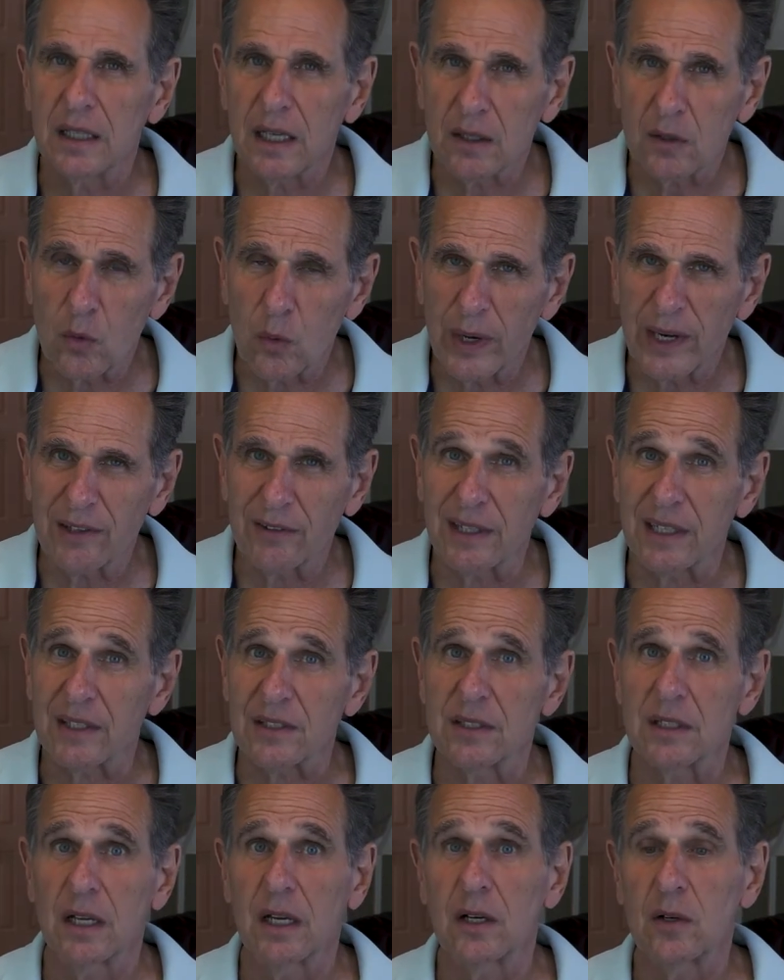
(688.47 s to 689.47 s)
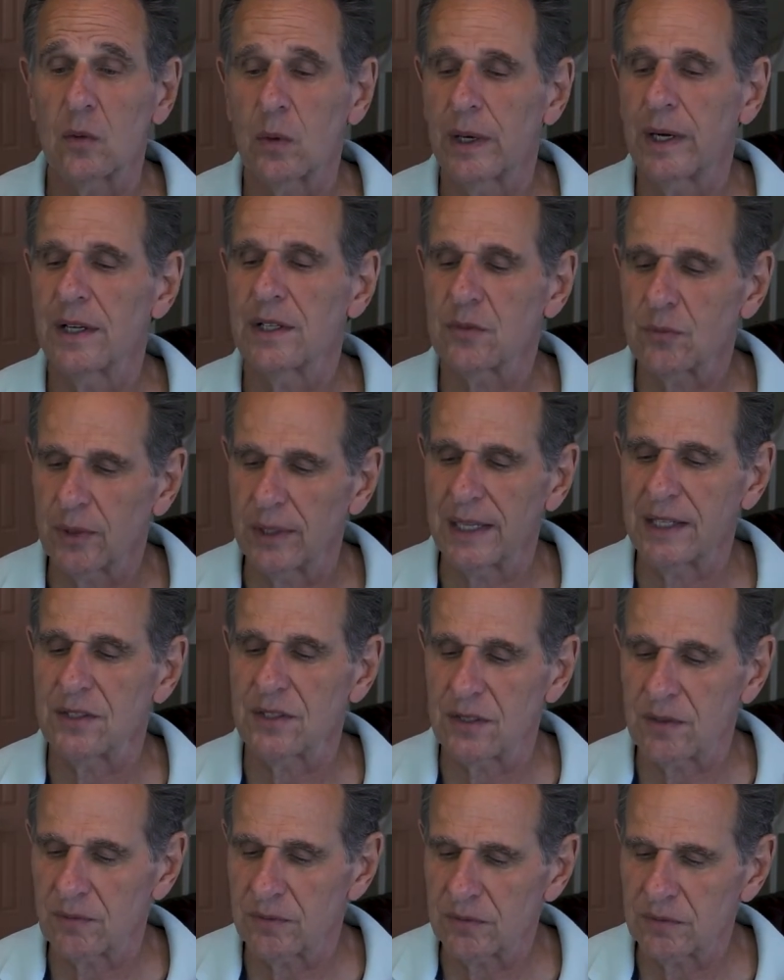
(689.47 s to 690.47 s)
Aquarius
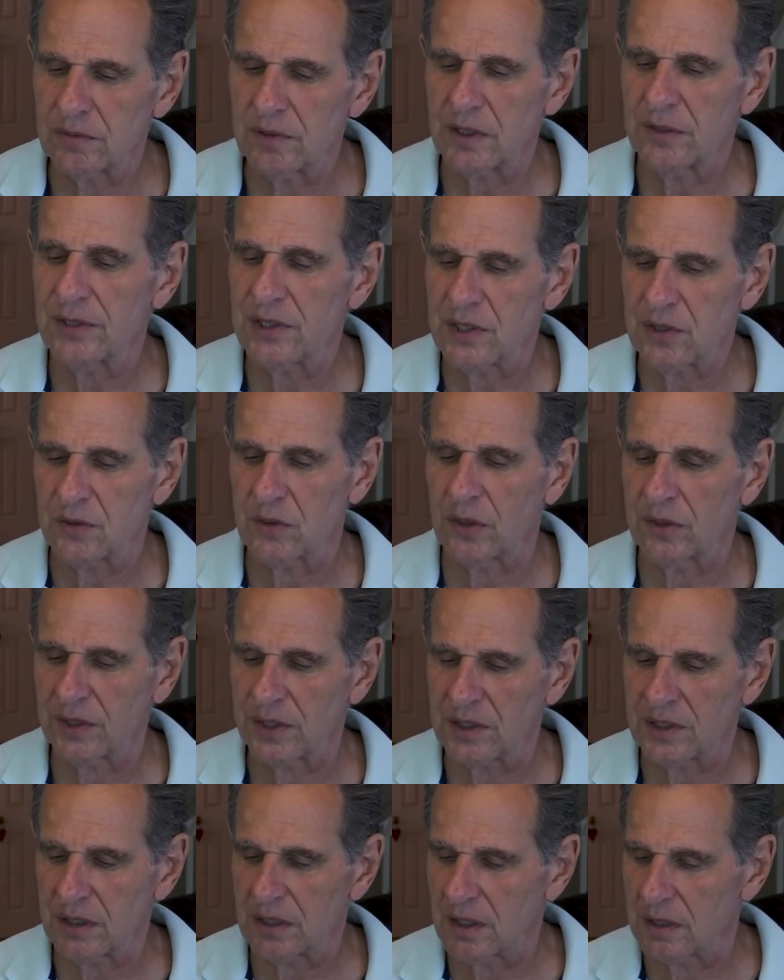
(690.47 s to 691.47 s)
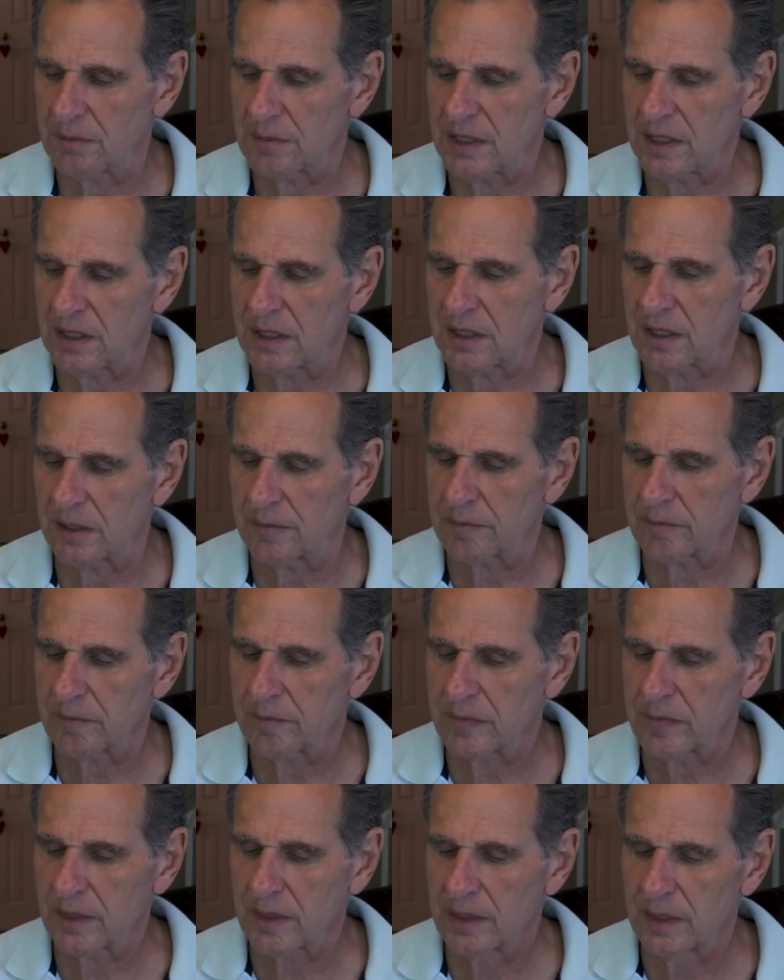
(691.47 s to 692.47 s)
relates very strongly to the media.
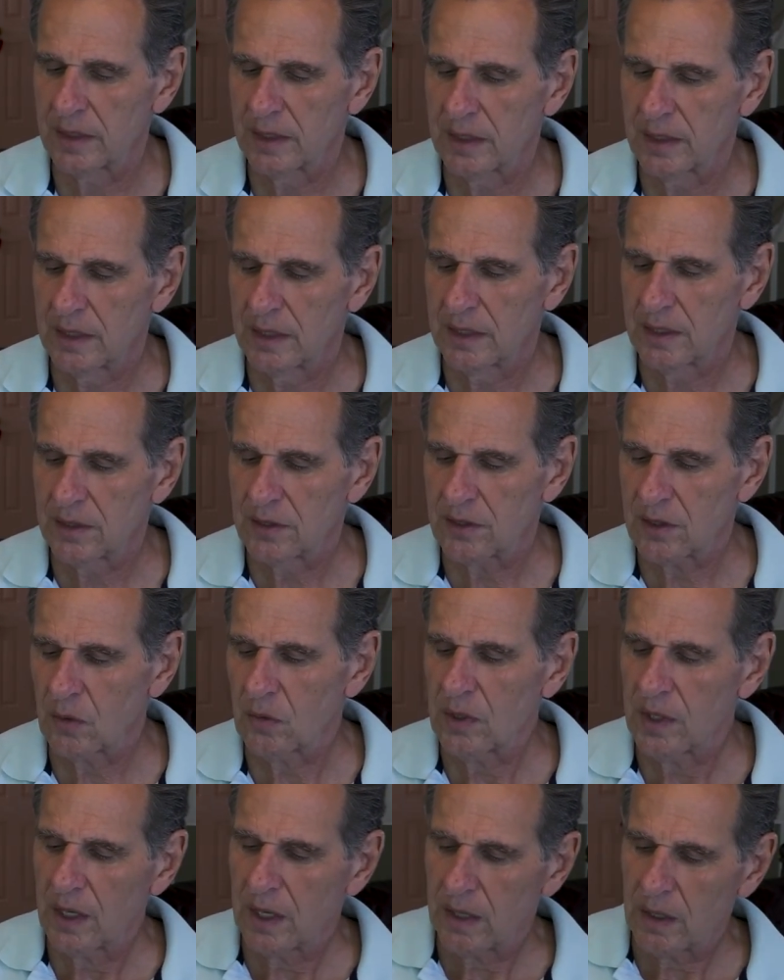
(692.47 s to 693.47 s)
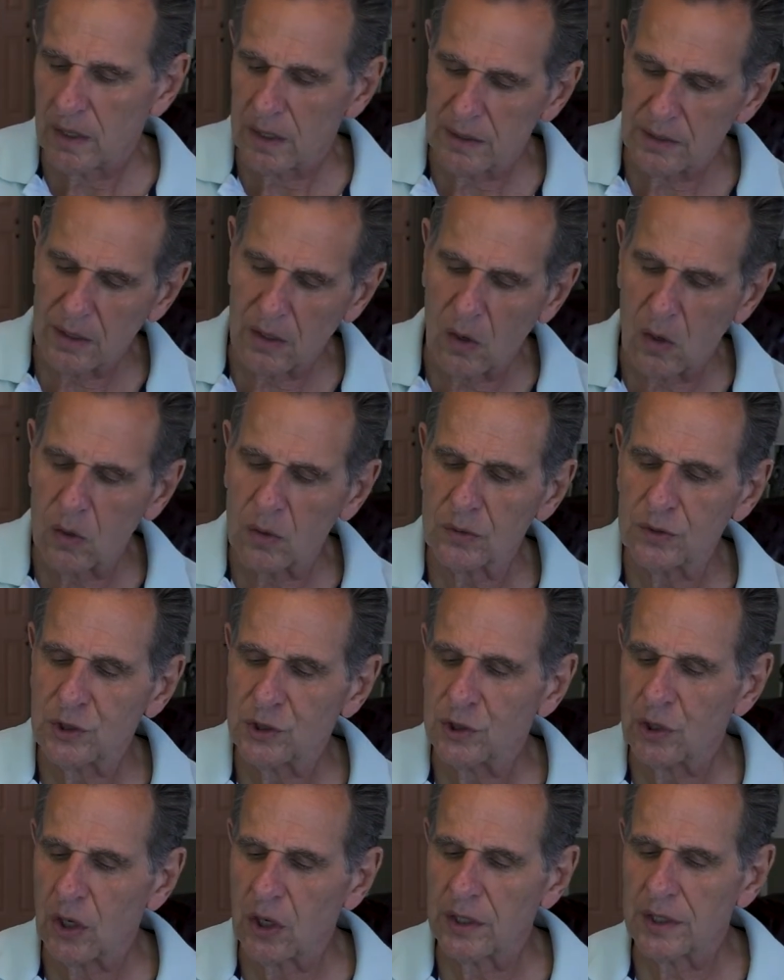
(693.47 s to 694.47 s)
So the whole
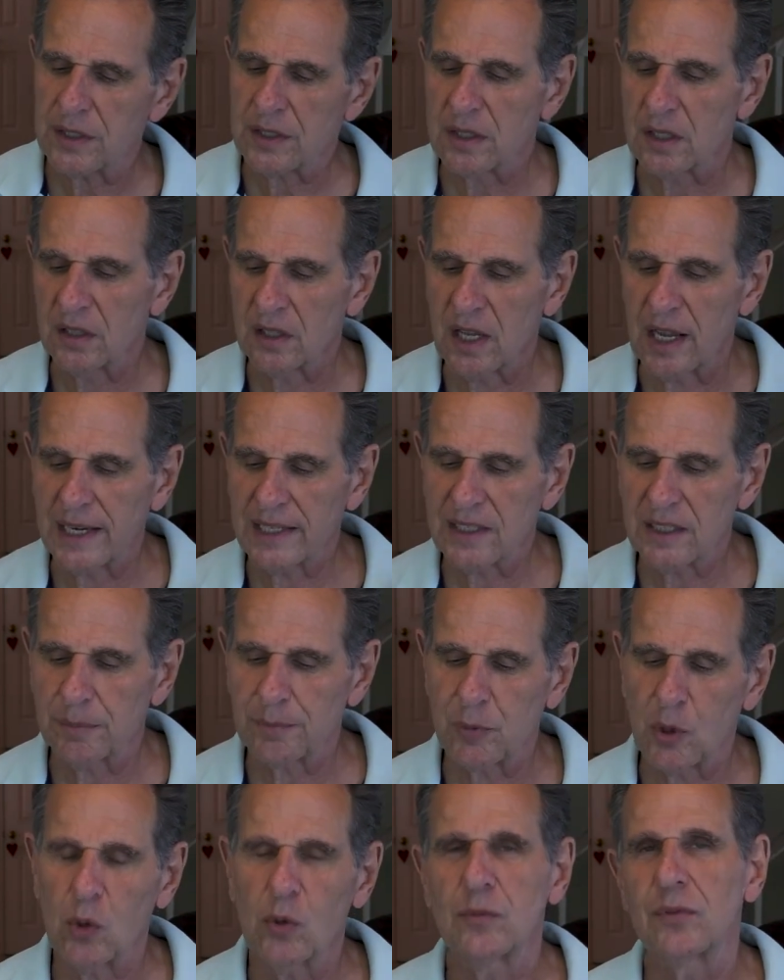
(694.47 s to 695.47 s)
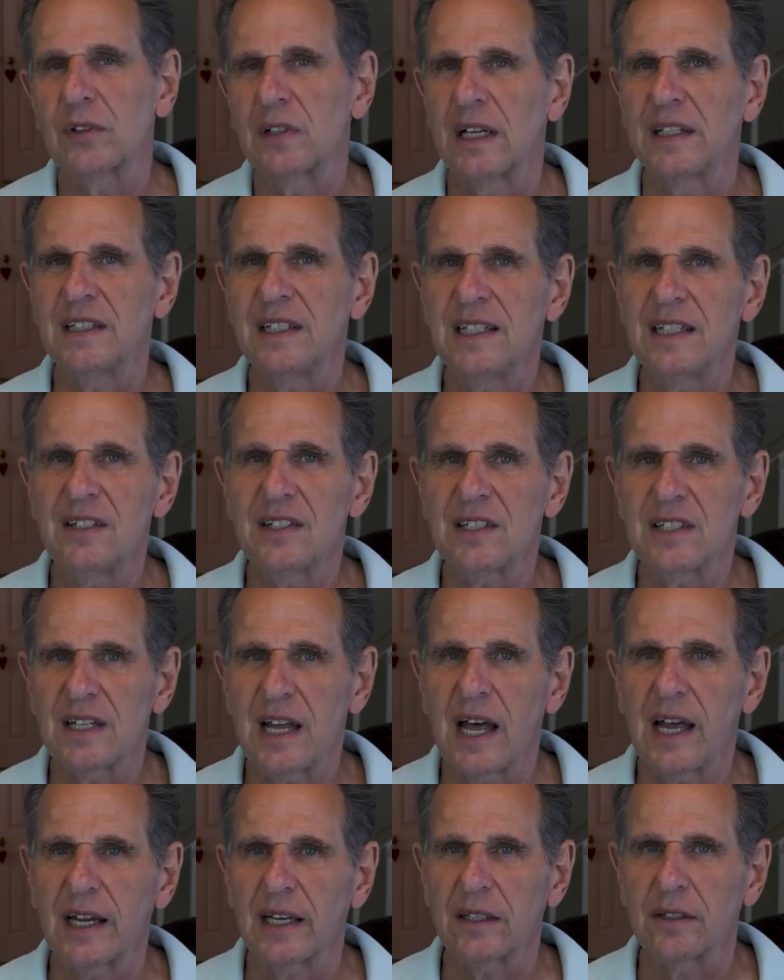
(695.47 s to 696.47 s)
chart is lined up over on the east
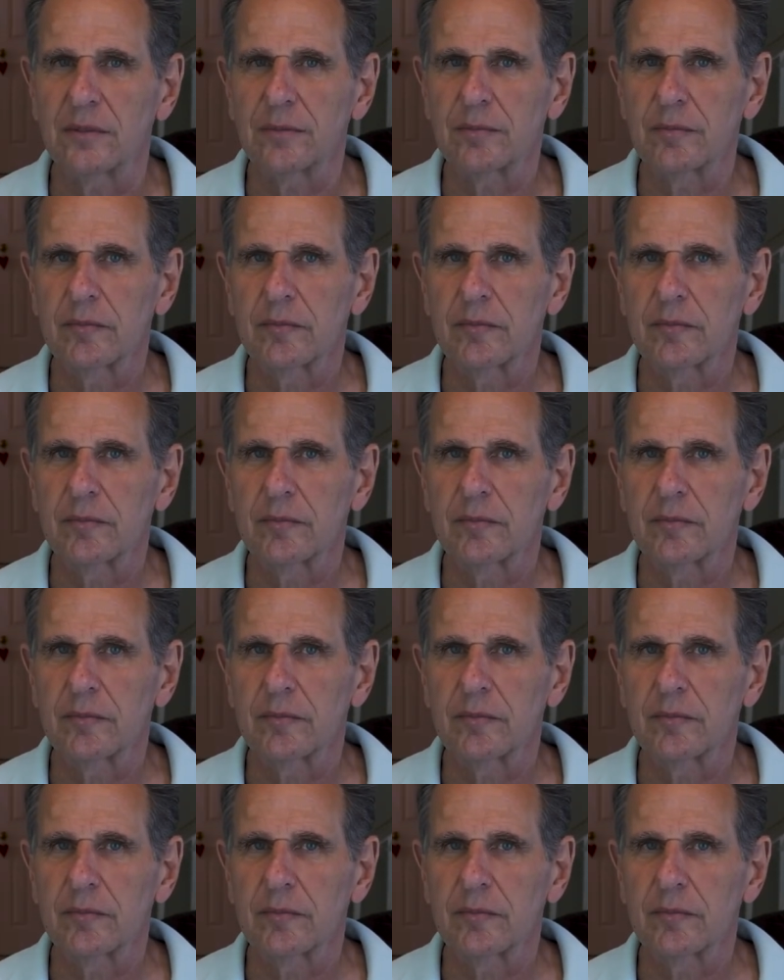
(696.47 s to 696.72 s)
side.